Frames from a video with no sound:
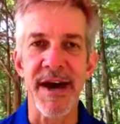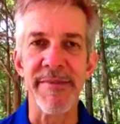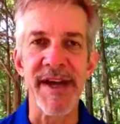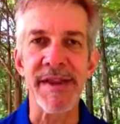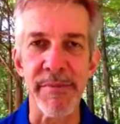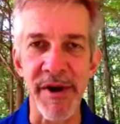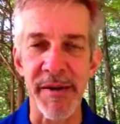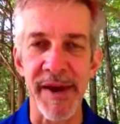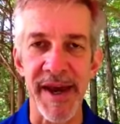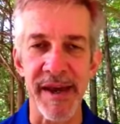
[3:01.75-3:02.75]
I'm not the
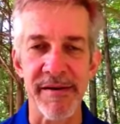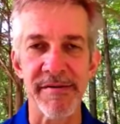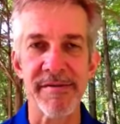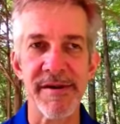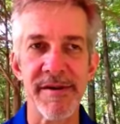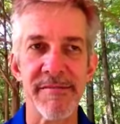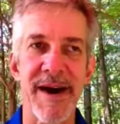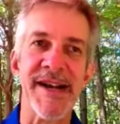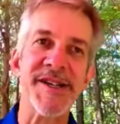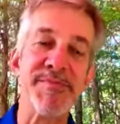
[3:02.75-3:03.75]
boogeyman.
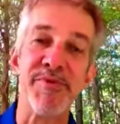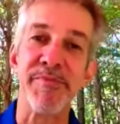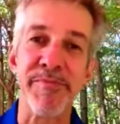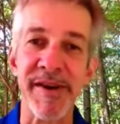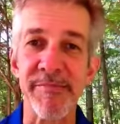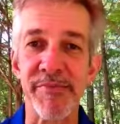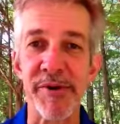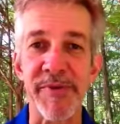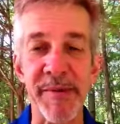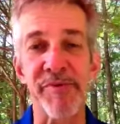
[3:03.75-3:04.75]
I just
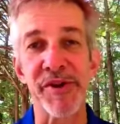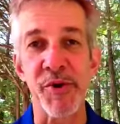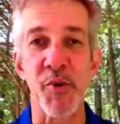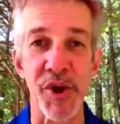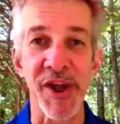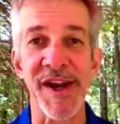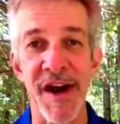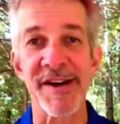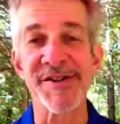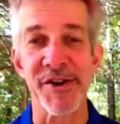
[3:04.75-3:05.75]
put people in really
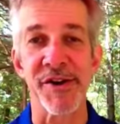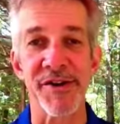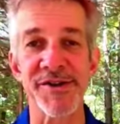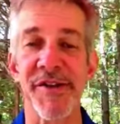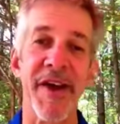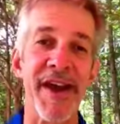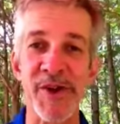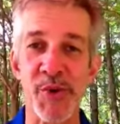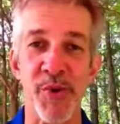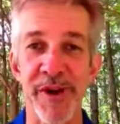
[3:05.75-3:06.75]
nice clothes and they
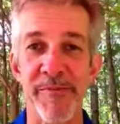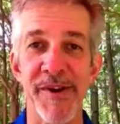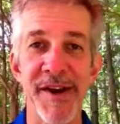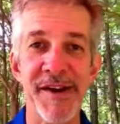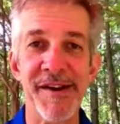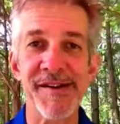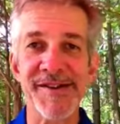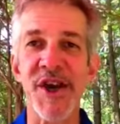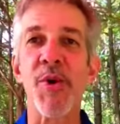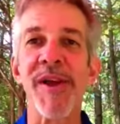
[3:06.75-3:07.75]
enjoy them.
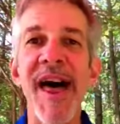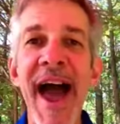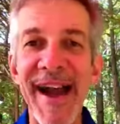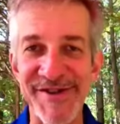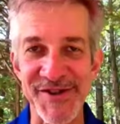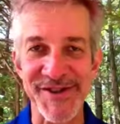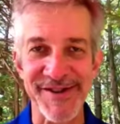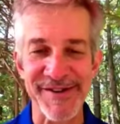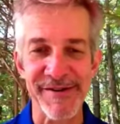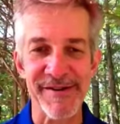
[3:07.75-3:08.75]
So relax.
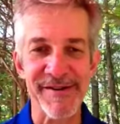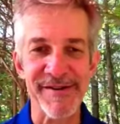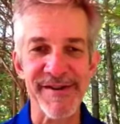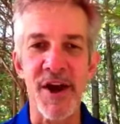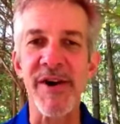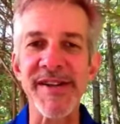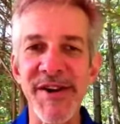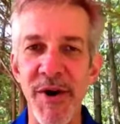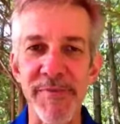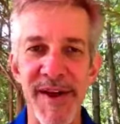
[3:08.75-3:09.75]
Don't get
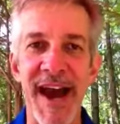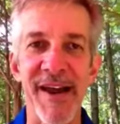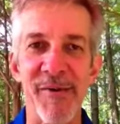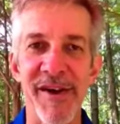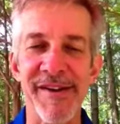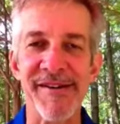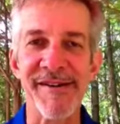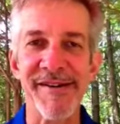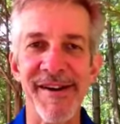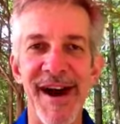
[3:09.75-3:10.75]
so uptight when
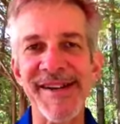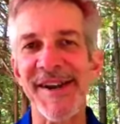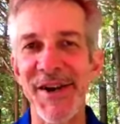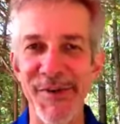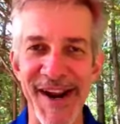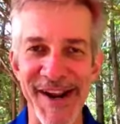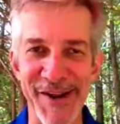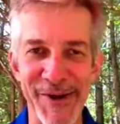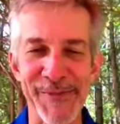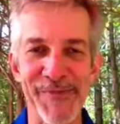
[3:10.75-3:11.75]
I tell you what I
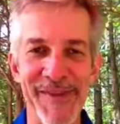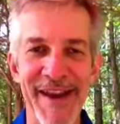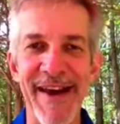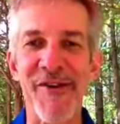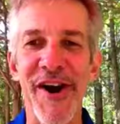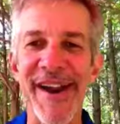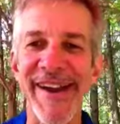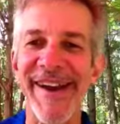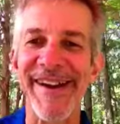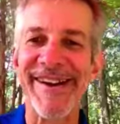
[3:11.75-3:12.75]
do. Have a great
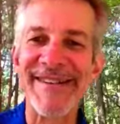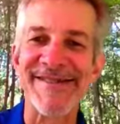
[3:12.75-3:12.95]
day.